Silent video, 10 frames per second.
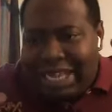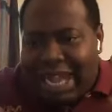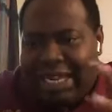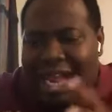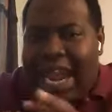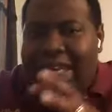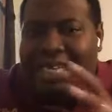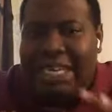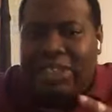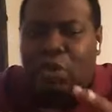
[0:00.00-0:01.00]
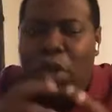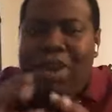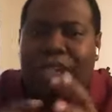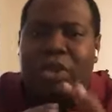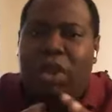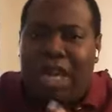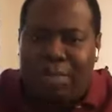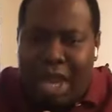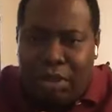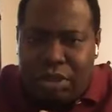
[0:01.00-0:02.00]
are the ideas of what we are talking
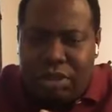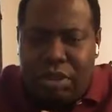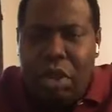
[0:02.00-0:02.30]
about.